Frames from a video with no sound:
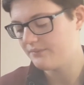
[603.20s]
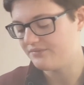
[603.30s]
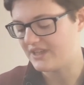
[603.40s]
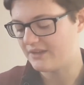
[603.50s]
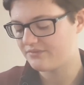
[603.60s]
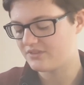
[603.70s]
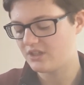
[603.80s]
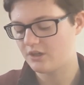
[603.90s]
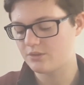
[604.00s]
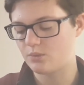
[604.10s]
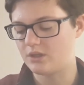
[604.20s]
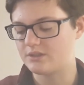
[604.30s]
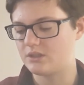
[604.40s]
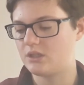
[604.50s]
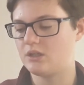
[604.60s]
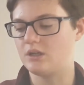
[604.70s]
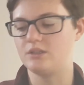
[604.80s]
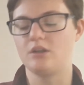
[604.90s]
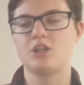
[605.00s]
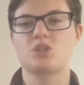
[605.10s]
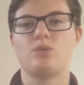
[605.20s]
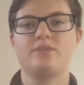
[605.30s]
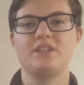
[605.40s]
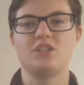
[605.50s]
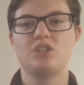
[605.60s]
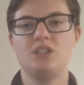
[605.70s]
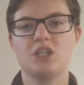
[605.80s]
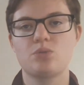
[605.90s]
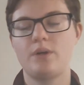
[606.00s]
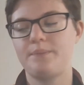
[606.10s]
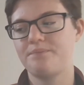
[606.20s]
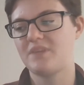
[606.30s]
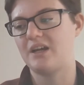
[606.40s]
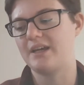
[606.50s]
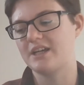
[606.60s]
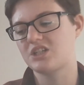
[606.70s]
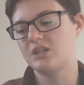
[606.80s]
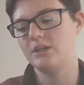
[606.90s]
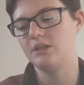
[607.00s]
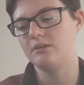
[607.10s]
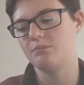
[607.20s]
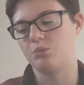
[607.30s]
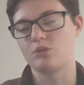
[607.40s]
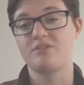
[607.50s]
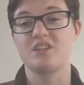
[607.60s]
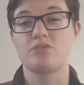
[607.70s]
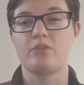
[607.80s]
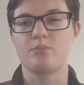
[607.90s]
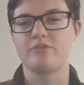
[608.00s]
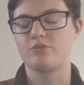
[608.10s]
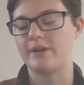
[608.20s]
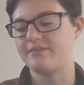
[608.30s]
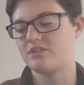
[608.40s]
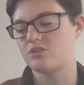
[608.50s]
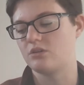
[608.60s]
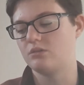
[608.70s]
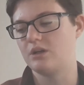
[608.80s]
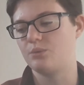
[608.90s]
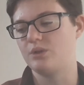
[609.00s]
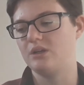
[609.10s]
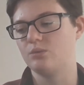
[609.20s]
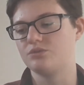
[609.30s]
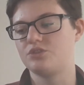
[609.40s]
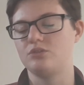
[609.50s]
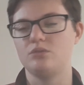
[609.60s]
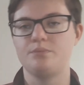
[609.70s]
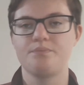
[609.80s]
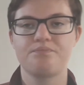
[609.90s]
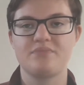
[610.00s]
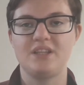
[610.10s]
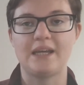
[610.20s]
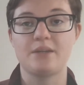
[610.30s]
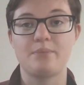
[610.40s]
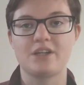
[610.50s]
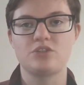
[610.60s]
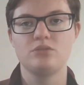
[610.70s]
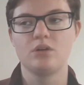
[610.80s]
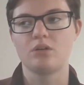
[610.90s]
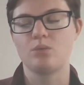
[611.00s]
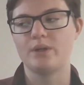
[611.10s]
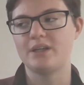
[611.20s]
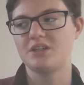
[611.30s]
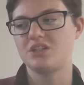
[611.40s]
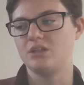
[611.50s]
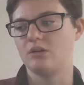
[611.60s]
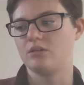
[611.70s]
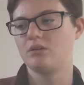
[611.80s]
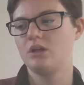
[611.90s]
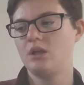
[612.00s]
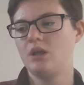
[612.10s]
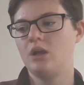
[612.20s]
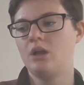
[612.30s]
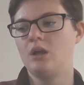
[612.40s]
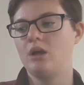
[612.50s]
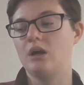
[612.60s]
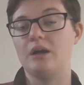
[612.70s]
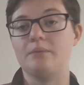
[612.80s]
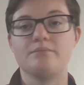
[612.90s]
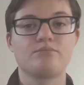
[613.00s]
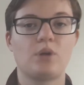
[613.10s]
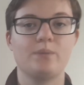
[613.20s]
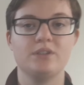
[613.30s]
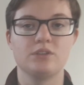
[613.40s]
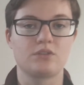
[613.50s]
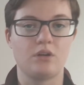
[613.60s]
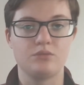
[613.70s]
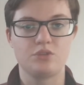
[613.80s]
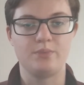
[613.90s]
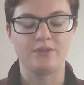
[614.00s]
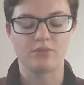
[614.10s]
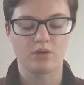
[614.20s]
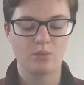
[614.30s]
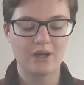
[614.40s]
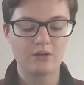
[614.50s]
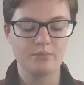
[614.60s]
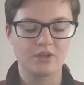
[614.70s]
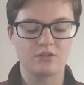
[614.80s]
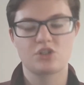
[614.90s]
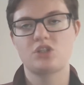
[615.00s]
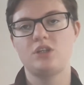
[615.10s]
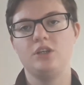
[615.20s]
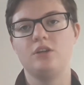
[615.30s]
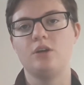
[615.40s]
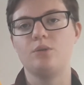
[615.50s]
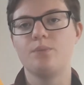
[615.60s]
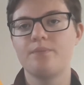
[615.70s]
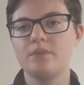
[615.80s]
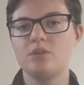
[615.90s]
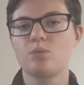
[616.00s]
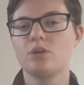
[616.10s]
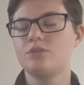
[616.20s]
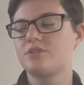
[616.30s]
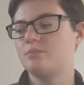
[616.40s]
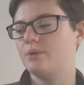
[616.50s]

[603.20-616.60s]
Then the other one, the last one, is this one. I actually borrowed this from a friend, so I really want to get it back to her when I see her. Probably not going to be for a while because, you know, the world.